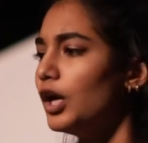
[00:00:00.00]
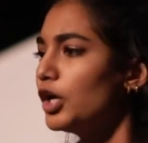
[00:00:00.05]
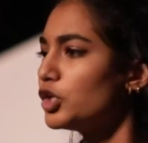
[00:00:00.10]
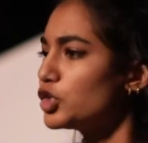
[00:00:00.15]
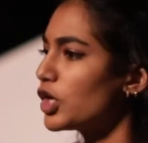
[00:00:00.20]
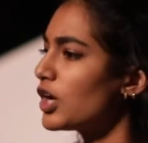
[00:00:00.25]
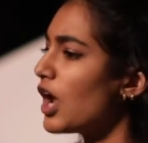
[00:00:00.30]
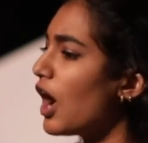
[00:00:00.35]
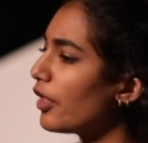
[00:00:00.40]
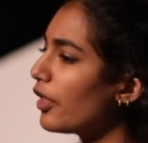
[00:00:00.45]

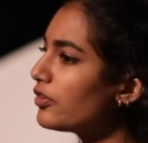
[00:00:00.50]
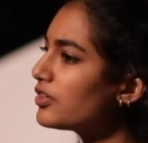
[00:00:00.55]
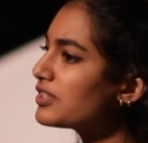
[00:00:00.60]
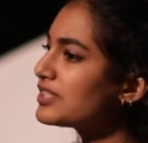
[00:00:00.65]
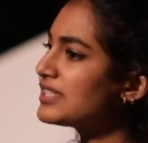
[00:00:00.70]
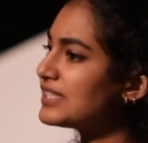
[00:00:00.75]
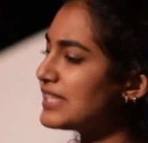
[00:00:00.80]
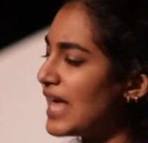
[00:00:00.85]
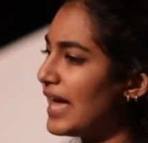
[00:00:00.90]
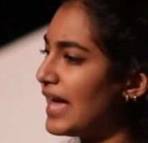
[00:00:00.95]
Should others
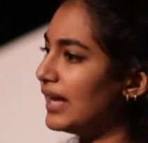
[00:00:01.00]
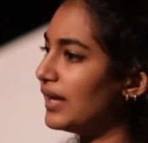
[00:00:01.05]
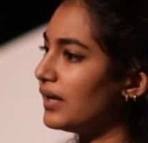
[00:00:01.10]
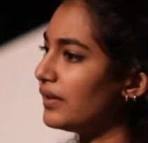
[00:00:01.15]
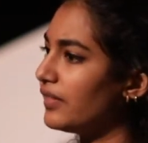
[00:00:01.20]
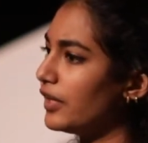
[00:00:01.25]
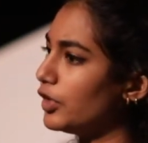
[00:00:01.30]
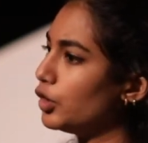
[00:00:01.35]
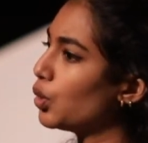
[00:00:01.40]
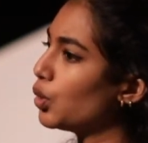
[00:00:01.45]
say
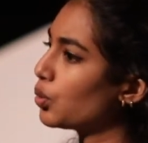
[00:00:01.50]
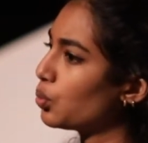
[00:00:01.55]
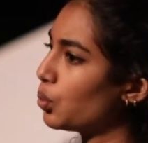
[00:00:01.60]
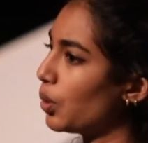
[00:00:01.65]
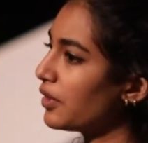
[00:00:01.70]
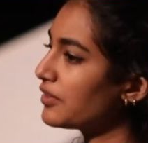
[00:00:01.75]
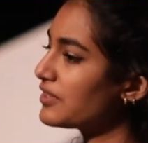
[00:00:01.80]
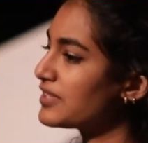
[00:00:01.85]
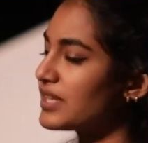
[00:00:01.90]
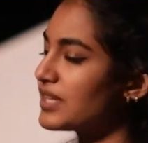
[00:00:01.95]
that you are
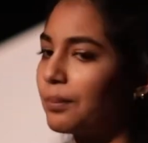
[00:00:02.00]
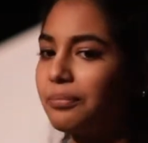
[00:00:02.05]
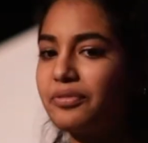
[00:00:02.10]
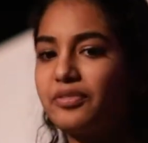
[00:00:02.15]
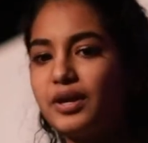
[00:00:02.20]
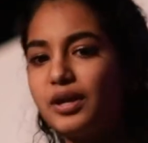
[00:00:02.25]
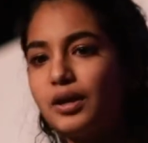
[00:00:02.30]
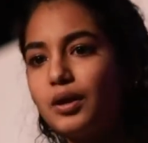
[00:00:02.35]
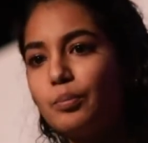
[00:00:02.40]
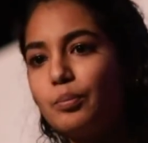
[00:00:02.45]
worth
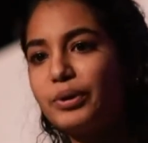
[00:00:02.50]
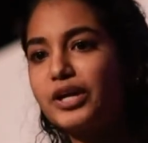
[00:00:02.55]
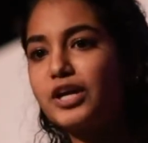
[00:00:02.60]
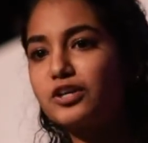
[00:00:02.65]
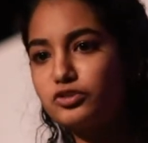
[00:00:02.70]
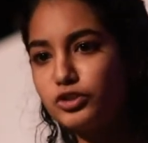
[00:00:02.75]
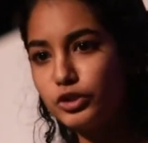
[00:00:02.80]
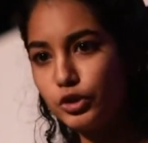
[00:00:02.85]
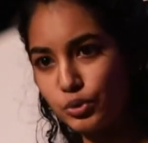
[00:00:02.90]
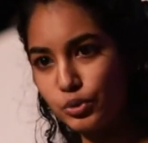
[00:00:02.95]
something
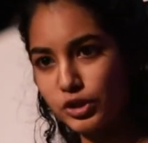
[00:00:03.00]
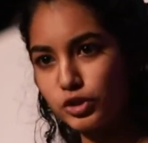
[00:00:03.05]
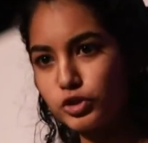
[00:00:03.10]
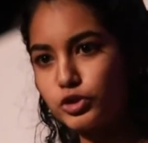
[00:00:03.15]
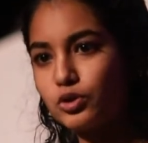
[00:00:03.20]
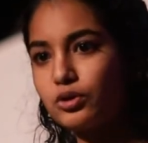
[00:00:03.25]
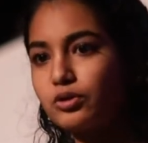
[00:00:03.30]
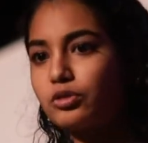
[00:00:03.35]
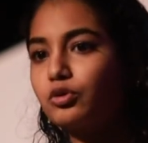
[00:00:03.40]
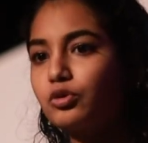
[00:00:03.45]
because you can
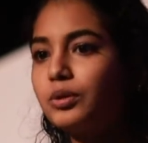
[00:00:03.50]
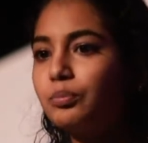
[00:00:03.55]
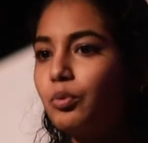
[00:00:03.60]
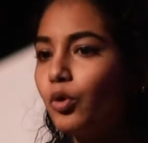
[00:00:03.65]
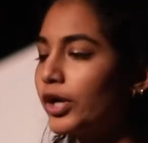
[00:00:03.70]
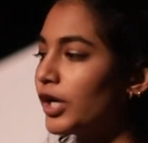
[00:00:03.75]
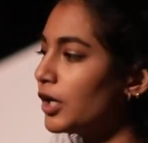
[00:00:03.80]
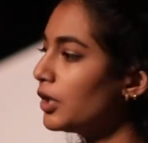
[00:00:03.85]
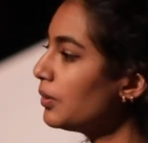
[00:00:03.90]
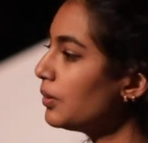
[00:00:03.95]
shoot a
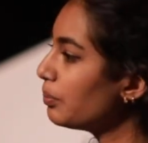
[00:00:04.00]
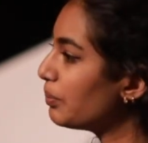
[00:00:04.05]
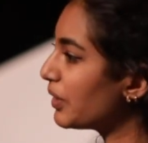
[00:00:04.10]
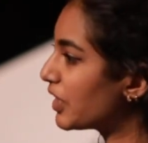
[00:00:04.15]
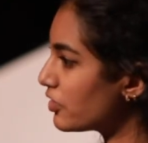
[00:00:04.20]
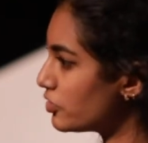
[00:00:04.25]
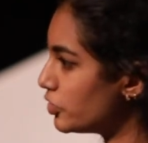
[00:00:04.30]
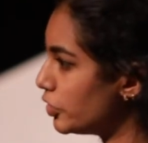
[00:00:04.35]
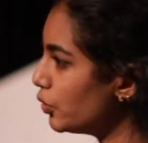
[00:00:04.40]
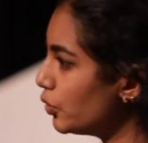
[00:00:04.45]
three-pointer,
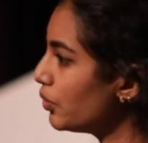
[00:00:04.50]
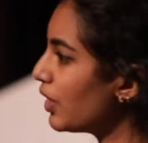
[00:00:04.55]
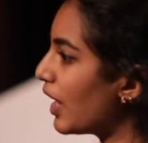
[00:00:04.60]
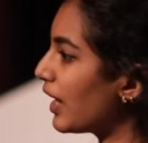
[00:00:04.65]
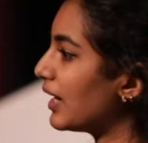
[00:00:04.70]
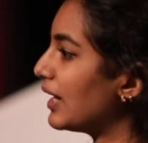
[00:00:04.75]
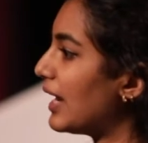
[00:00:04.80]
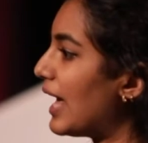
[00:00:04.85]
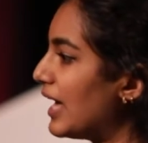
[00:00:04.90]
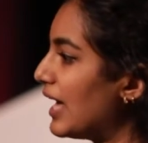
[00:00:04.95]
because you got
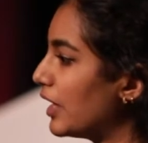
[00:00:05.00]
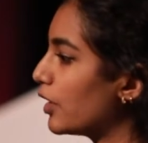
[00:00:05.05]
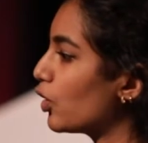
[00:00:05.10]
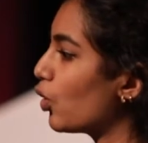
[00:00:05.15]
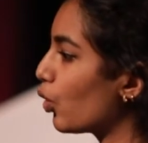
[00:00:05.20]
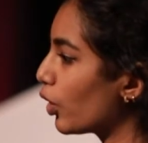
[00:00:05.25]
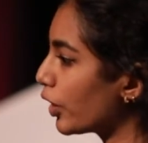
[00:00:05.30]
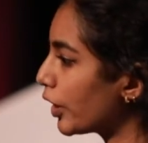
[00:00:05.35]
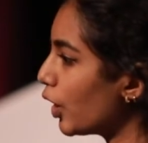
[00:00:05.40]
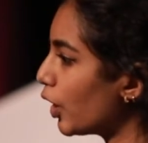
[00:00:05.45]
an A in
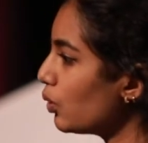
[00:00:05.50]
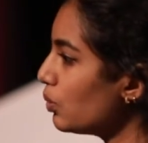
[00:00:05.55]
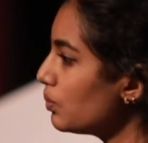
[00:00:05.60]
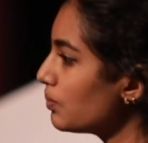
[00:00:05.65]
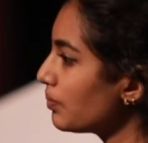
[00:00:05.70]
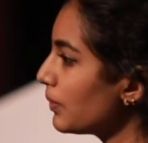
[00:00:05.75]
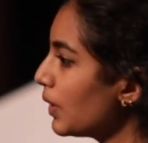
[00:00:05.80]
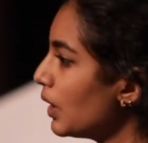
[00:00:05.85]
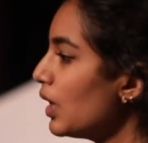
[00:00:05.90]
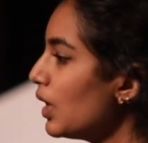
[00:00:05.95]
Orgo?
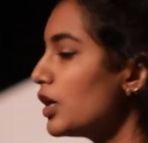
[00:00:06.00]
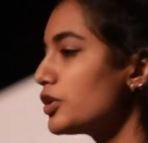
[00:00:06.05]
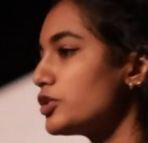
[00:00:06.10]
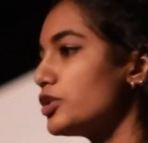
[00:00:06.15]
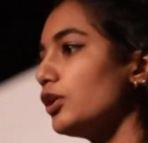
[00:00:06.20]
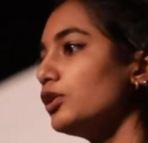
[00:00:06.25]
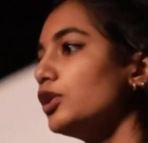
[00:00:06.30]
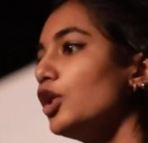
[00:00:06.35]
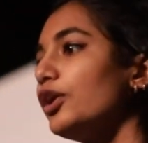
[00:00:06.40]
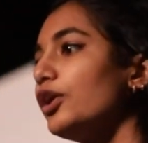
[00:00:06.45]

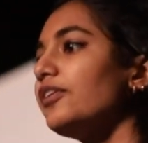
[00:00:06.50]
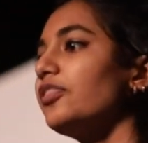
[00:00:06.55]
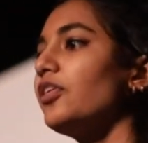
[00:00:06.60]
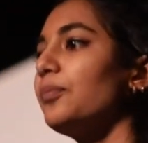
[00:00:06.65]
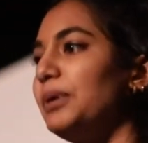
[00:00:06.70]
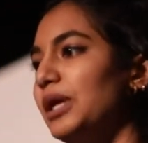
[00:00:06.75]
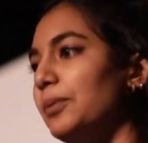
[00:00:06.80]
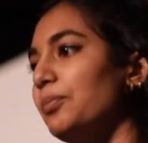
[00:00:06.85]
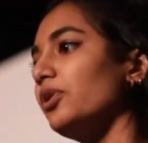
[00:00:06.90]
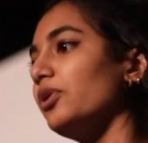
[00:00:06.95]
So look at the
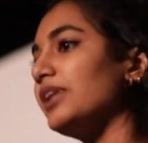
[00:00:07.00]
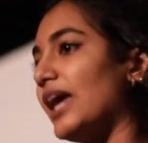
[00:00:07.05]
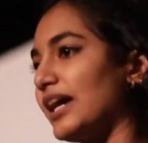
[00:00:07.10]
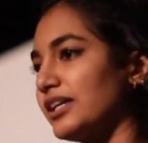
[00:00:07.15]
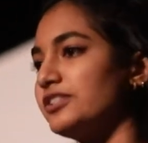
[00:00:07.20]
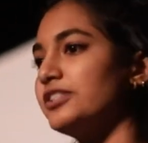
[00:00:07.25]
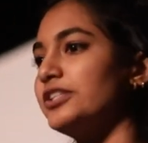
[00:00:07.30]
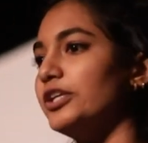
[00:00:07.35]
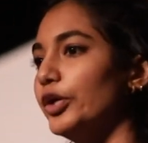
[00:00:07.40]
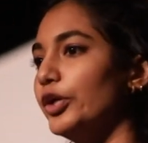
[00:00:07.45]
people
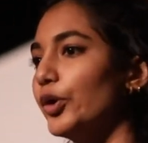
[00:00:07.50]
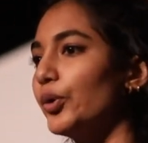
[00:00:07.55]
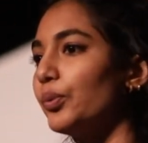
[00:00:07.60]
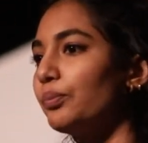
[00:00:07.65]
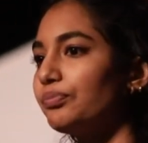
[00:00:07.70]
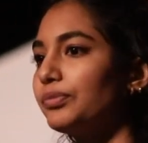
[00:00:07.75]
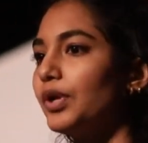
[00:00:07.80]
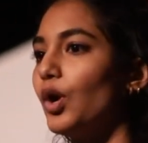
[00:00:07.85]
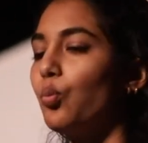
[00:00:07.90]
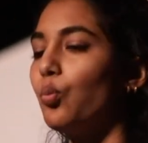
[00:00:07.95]
next to you.
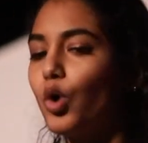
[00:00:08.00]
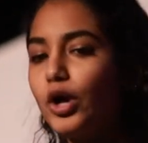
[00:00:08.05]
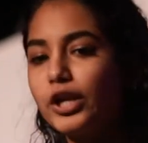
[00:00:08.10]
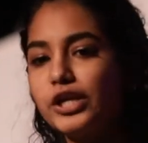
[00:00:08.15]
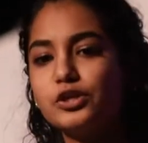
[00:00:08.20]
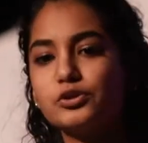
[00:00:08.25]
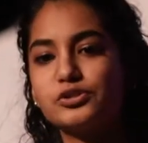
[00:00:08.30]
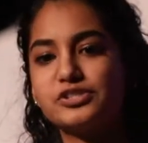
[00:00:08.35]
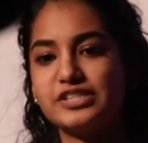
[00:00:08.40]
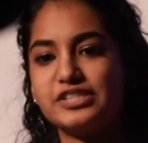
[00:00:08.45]
What do
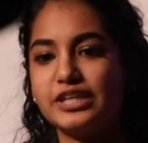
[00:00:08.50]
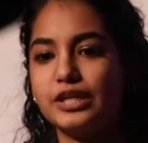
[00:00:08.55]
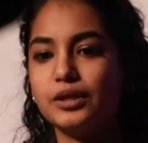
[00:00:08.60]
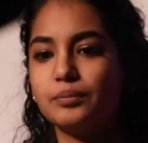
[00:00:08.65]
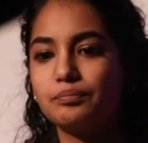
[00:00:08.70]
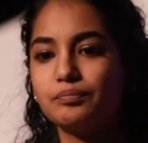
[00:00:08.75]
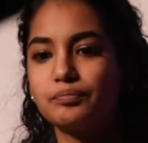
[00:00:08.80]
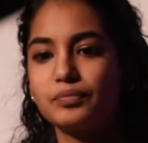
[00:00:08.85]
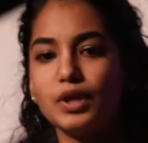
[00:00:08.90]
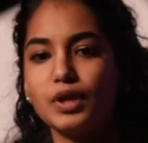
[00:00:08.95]
you
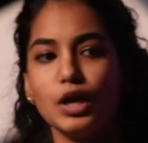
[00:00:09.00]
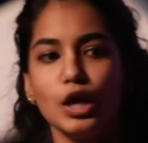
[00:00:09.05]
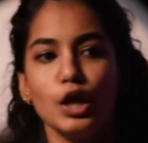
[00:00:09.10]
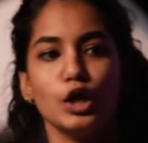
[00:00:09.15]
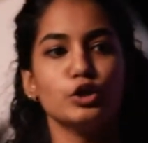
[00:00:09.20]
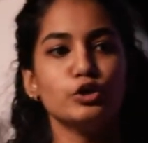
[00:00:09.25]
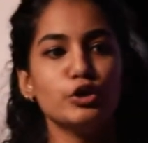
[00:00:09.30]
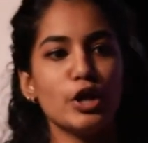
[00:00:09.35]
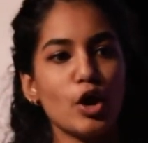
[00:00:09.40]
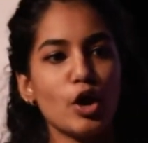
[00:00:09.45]
see?
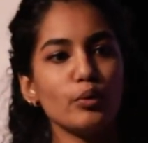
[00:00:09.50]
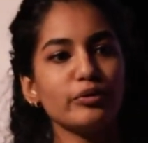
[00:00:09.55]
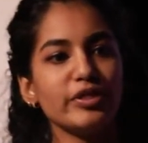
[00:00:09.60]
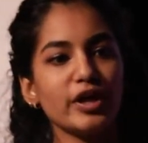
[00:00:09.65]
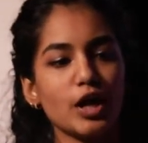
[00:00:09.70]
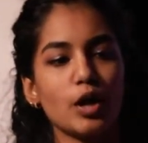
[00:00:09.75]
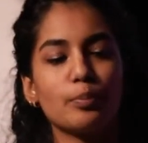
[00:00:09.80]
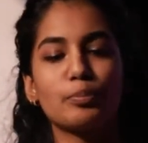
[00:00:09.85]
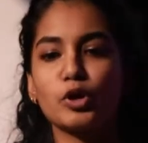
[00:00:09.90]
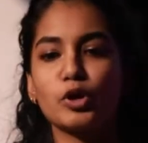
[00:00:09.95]
Know
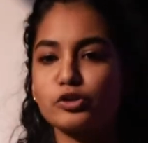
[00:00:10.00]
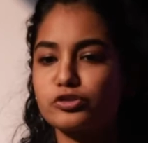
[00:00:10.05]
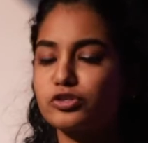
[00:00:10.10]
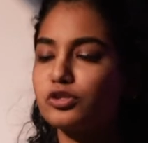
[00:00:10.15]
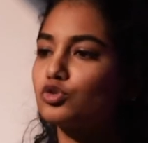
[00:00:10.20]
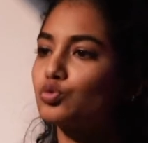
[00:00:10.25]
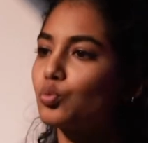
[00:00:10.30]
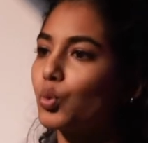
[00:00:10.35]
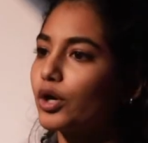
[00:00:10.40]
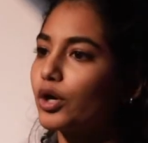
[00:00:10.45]
that a
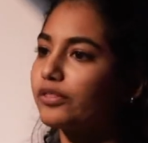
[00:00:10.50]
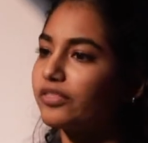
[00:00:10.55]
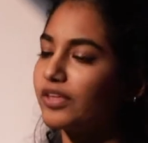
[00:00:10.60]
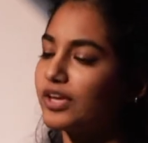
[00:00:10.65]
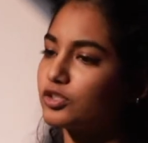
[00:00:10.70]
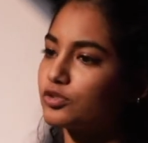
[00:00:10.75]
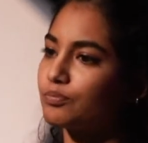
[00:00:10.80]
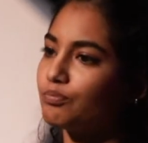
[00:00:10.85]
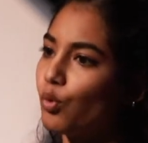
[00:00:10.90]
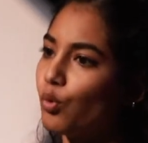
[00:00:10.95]
person's worth
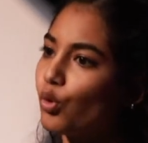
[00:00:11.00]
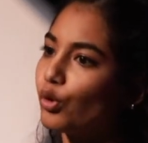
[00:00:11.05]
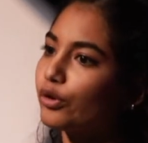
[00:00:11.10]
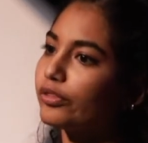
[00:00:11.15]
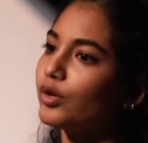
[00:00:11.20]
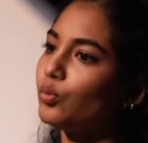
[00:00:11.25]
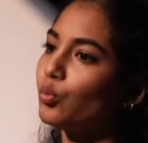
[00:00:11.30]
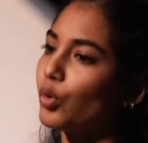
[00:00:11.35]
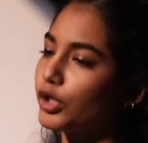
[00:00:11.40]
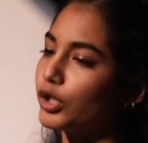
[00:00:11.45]
is more
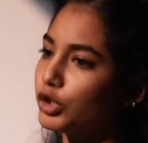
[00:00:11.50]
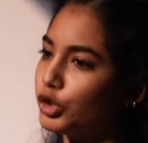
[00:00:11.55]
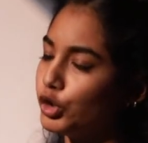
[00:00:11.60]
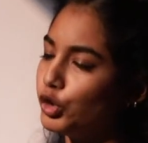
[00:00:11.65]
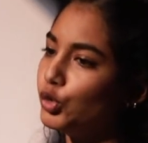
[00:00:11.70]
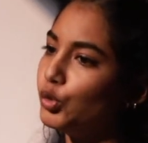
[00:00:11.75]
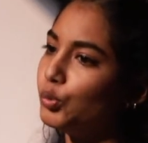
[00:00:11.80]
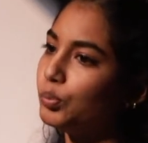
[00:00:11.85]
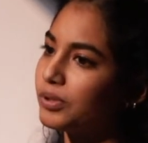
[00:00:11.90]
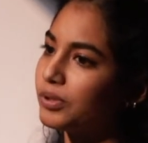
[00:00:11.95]
than what
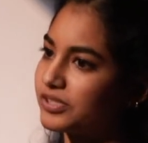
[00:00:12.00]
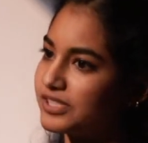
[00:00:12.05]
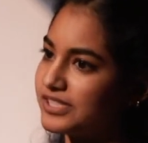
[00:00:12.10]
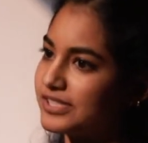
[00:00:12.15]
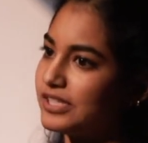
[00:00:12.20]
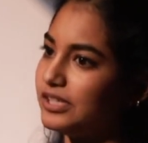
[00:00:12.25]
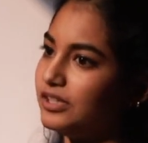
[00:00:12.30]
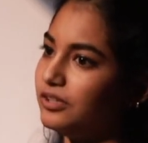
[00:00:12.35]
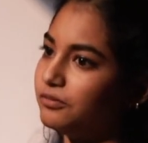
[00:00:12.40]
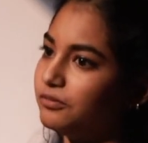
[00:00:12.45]
you
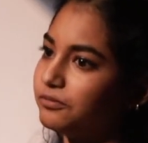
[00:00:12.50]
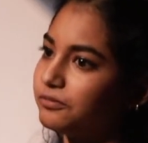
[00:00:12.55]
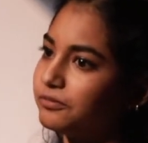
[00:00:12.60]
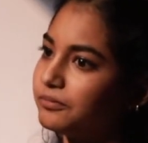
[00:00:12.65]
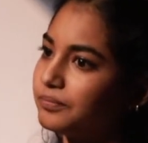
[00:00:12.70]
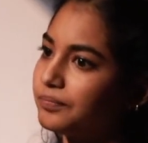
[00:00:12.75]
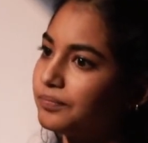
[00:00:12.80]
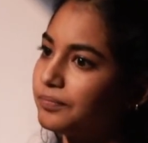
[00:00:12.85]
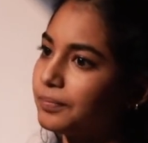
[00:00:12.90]
perceive.